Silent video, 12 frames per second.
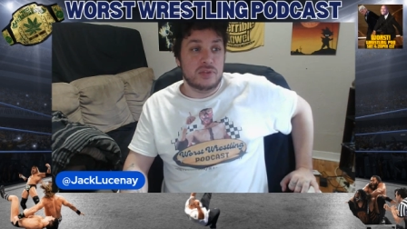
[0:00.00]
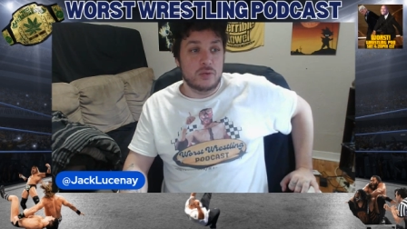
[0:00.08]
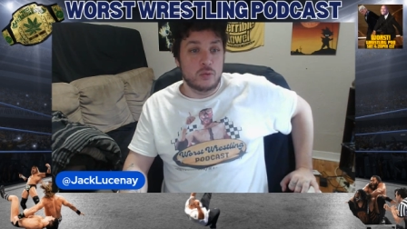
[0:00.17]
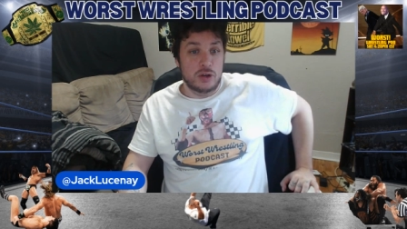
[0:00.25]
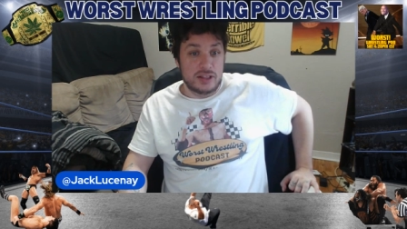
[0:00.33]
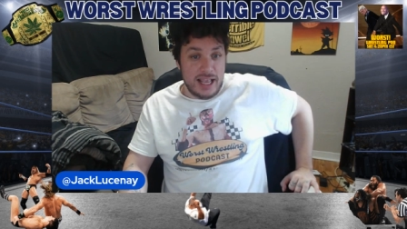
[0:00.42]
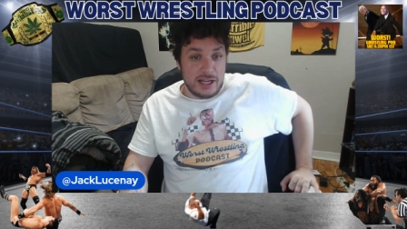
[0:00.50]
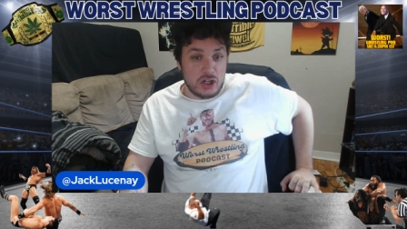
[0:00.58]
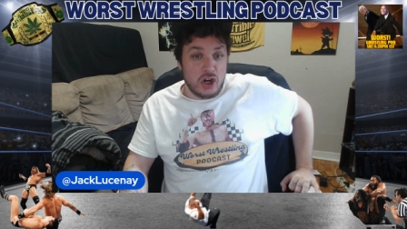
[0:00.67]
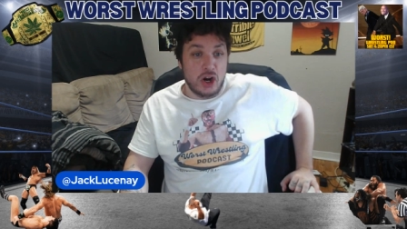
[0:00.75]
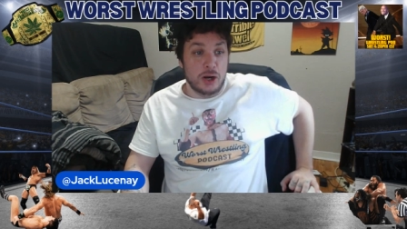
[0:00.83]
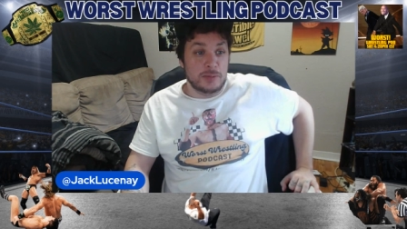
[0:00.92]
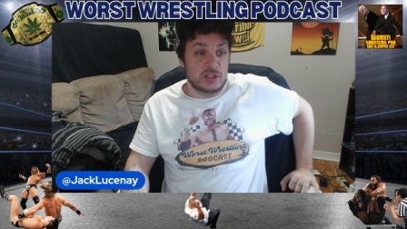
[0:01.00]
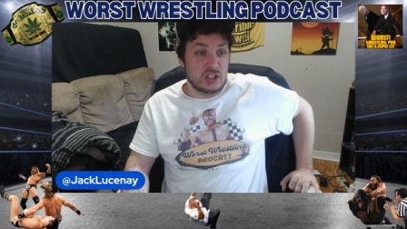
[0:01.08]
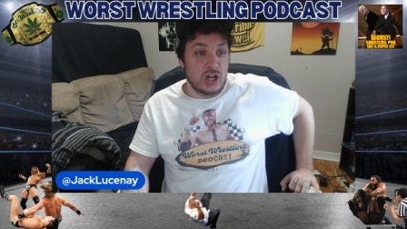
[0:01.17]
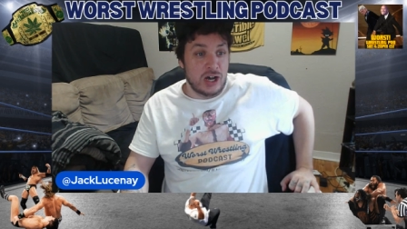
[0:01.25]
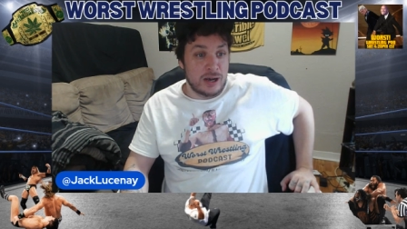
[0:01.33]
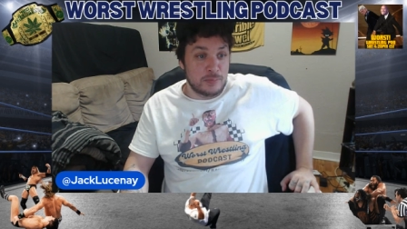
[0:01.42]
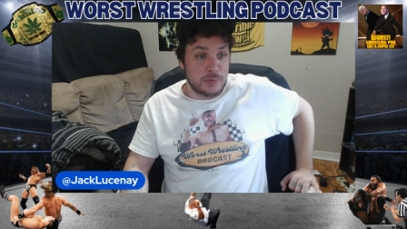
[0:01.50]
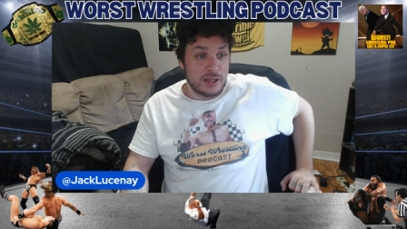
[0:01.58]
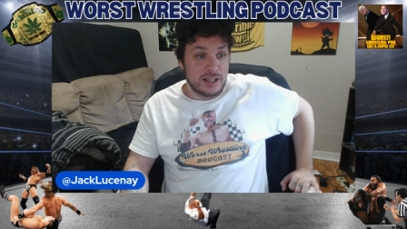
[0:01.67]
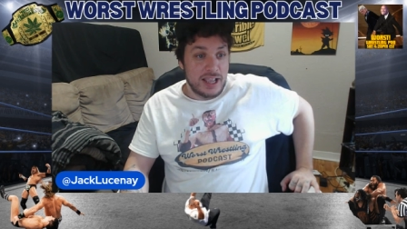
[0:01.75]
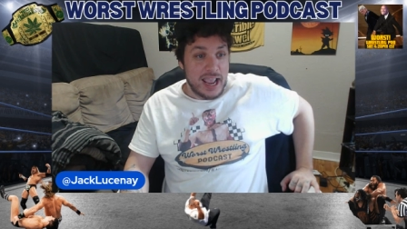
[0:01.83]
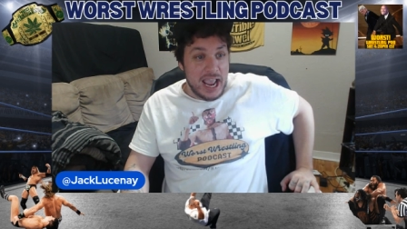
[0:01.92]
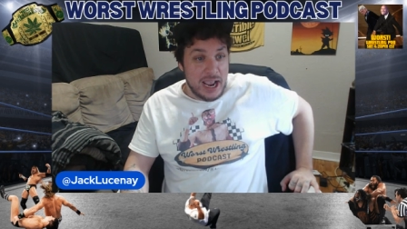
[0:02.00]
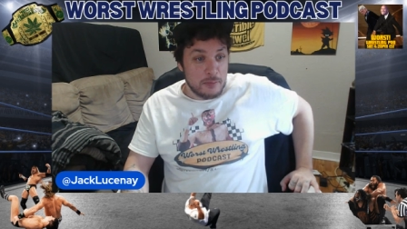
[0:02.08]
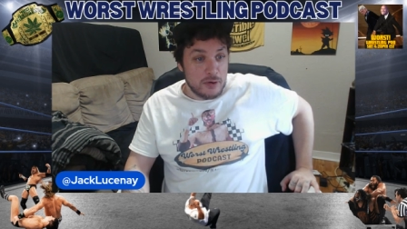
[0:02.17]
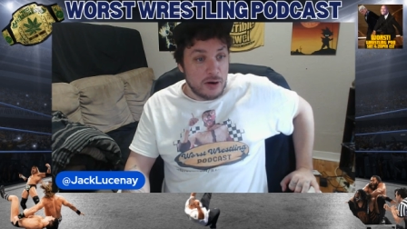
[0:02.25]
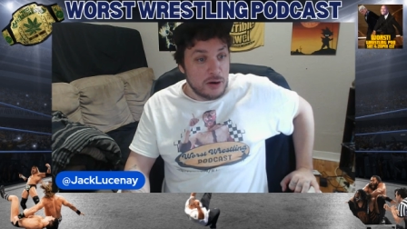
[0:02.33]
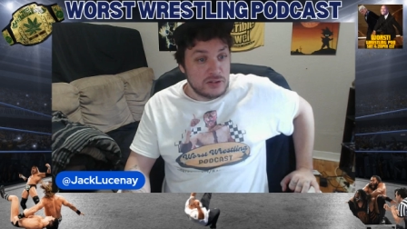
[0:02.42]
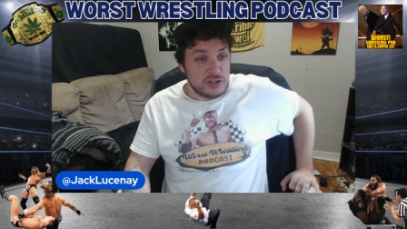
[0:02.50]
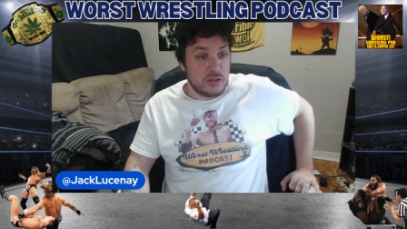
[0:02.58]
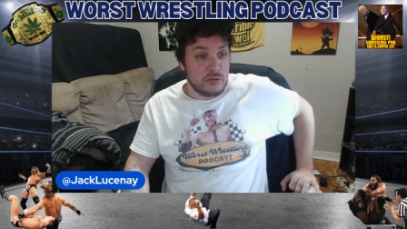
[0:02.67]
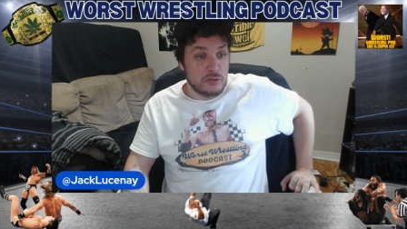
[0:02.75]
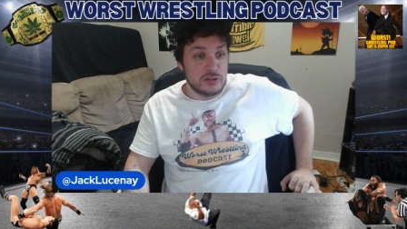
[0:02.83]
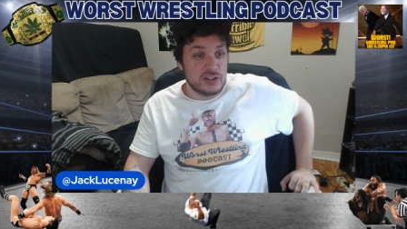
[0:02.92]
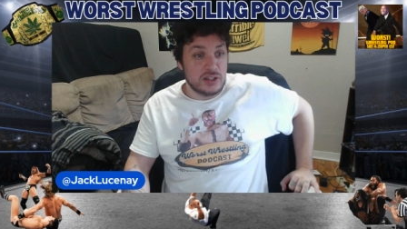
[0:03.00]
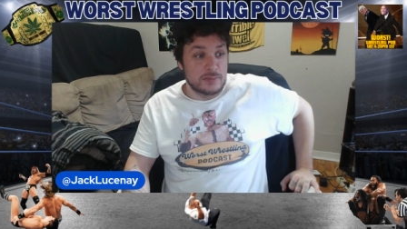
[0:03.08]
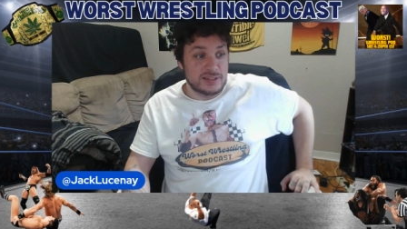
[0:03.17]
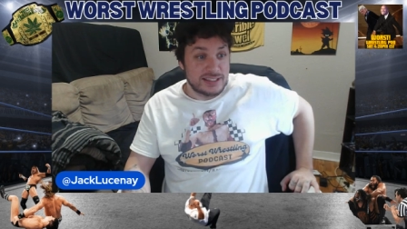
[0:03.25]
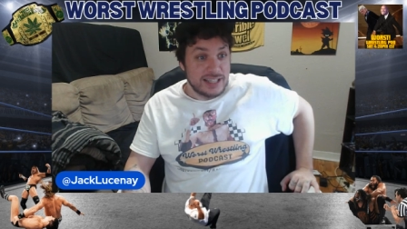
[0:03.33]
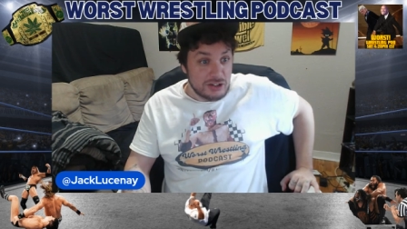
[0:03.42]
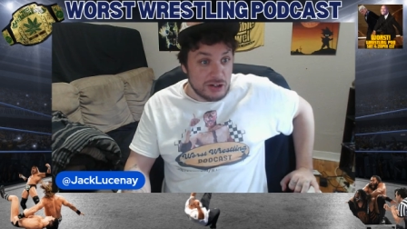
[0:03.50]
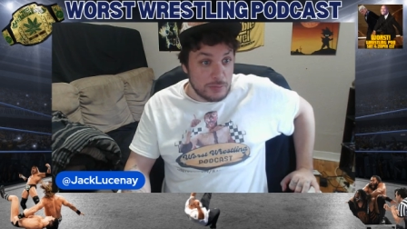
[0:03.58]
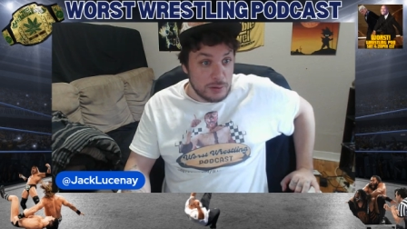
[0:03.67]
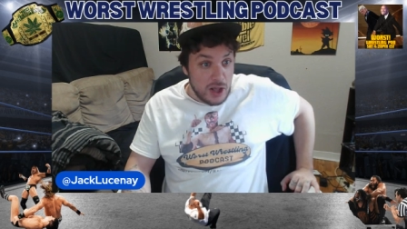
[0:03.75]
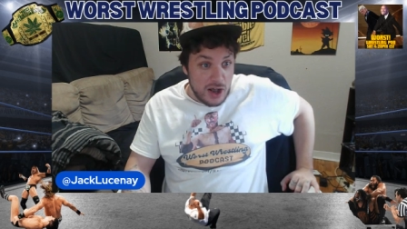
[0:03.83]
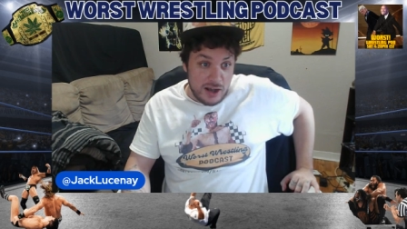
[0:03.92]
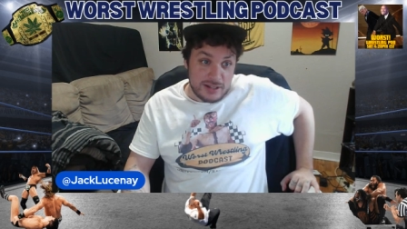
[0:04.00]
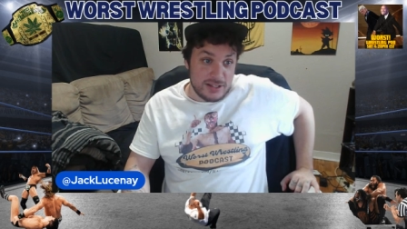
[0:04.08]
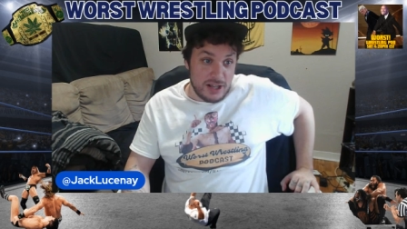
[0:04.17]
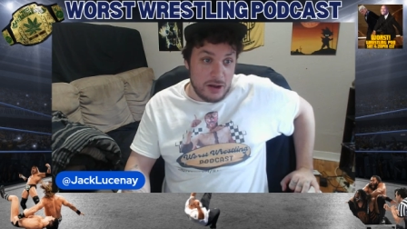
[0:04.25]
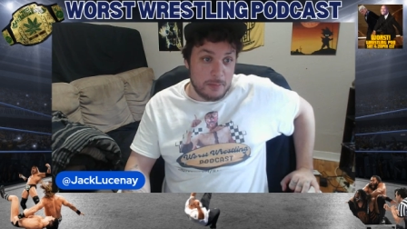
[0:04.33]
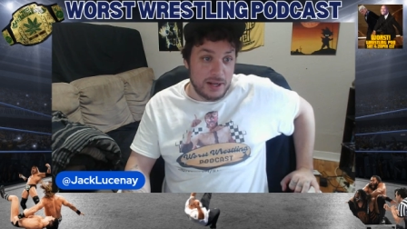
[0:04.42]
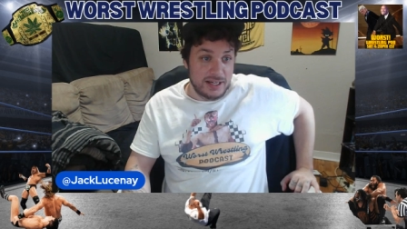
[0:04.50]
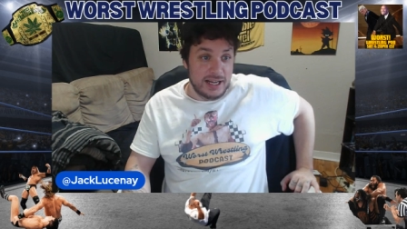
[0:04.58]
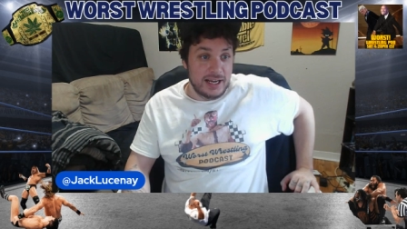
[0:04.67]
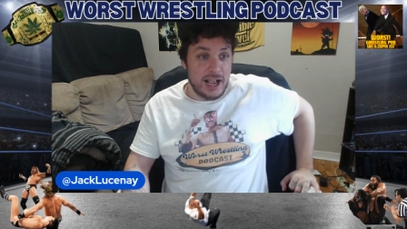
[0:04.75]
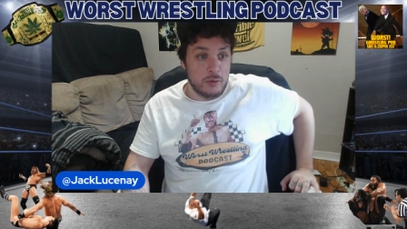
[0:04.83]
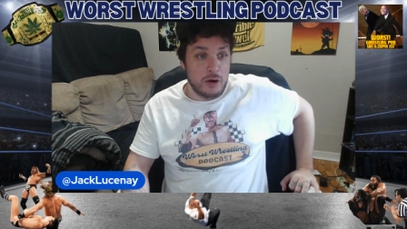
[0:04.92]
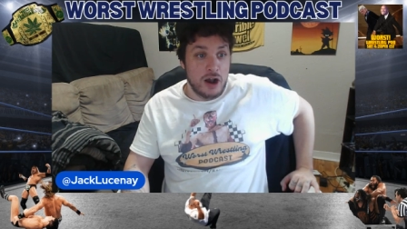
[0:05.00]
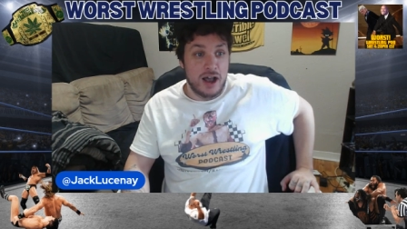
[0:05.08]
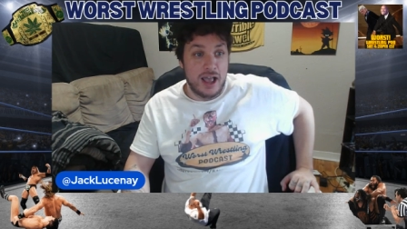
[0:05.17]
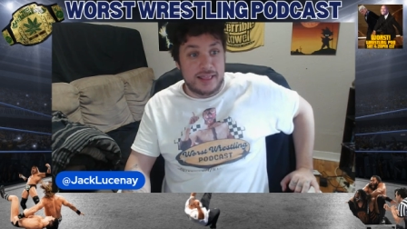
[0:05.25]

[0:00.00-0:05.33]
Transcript: would then curb stomp Ambrose through some cinder blocks on Monday Night Raw.